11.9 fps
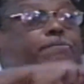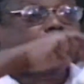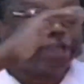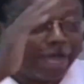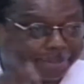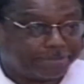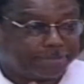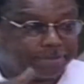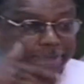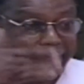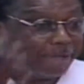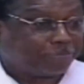beyond
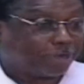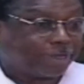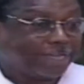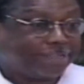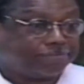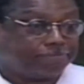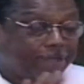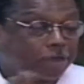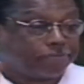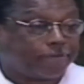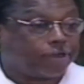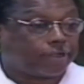Africa. It's
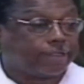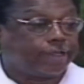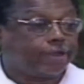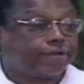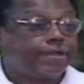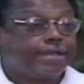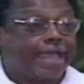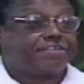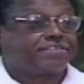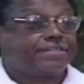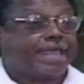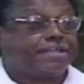very, very clear,
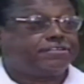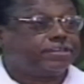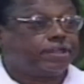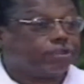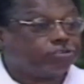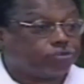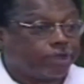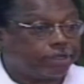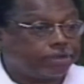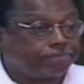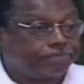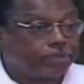as in 1900
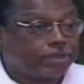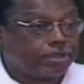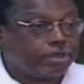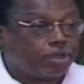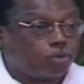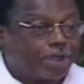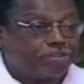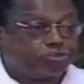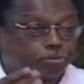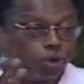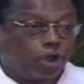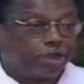when Du
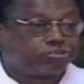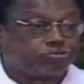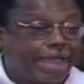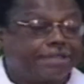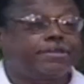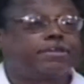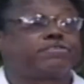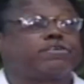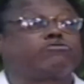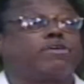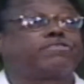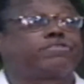Bois, writing his
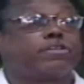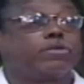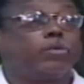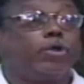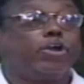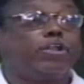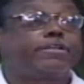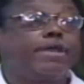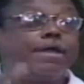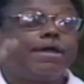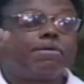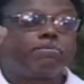address to the world,
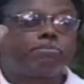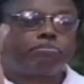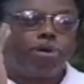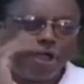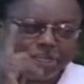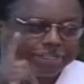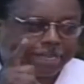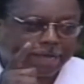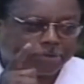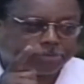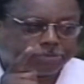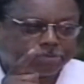pointed
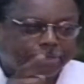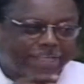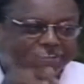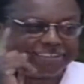out a